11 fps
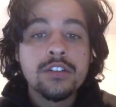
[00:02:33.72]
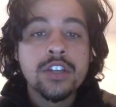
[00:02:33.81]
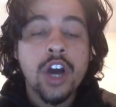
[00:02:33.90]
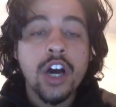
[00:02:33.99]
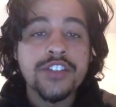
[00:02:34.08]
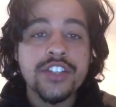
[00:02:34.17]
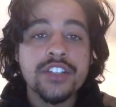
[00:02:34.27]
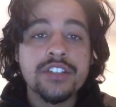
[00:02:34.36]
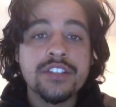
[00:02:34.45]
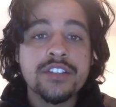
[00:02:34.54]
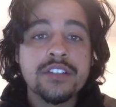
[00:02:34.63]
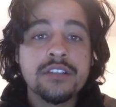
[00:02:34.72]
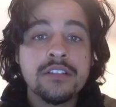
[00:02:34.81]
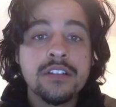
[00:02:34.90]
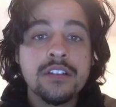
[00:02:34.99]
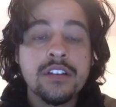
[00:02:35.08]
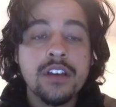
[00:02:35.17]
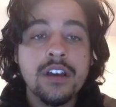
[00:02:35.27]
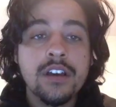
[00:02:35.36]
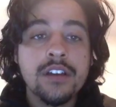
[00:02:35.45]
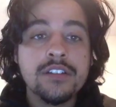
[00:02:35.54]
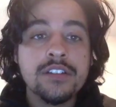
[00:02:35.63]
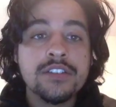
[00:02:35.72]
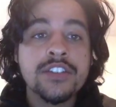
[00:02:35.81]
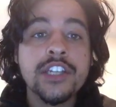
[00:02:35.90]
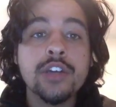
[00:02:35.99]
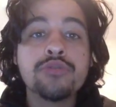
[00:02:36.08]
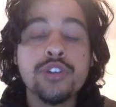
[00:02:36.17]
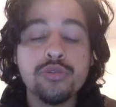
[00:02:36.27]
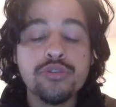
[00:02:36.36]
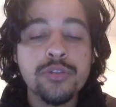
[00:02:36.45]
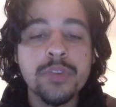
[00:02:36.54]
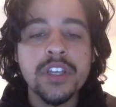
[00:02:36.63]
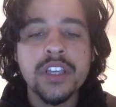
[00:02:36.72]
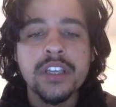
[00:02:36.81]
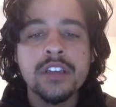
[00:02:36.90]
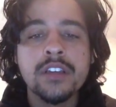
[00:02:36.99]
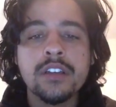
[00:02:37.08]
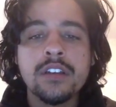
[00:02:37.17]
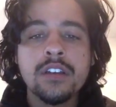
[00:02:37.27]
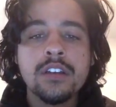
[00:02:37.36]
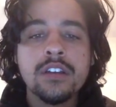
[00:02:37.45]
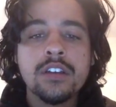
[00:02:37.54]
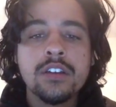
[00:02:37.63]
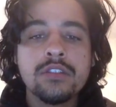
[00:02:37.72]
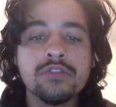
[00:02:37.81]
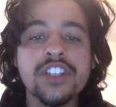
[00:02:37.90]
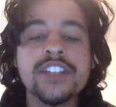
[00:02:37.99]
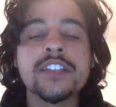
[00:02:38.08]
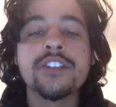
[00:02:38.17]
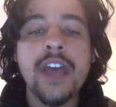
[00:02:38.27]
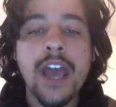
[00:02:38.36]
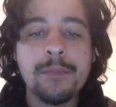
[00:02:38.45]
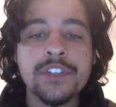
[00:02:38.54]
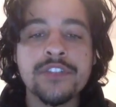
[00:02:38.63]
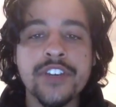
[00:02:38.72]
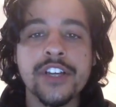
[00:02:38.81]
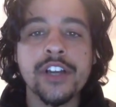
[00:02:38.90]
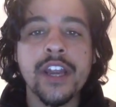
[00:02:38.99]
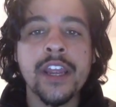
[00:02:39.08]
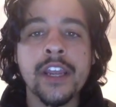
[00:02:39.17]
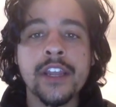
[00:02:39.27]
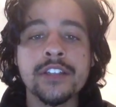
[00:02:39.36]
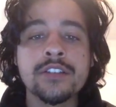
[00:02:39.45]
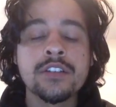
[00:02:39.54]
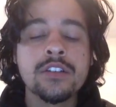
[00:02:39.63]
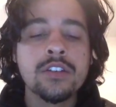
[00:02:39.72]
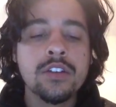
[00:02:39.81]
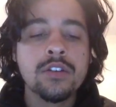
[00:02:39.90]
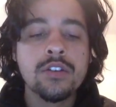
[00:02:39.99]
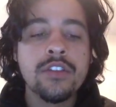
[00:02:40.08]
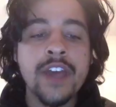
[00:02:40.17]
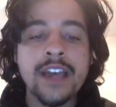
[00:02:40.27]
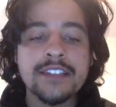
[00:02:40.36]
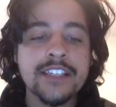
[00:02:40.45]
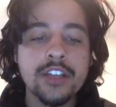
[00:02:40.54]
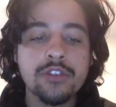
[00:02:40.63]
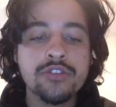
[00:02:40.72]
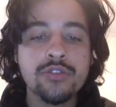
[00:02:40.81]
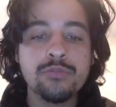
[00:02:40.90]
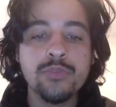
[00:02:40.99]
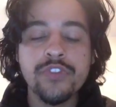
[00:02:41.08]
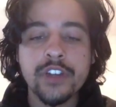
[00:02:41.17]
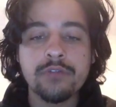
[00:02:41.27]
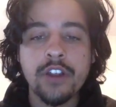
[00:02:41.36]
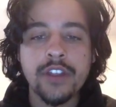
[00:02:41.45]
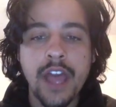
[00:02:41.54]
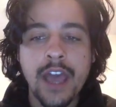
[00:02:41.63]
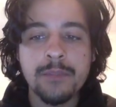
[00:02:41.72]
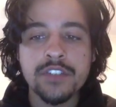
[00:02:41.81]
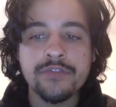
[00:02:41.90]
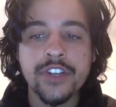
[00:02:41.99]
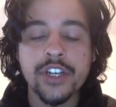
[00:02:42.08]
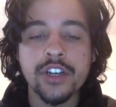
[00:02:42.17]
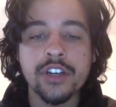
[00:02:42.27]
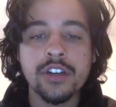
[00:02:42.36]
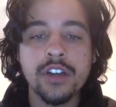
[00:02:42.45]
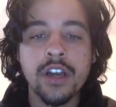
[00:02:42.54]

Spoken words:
causes CO2 to be released into the atmosphere. And that CO2 moving around in the atmosphere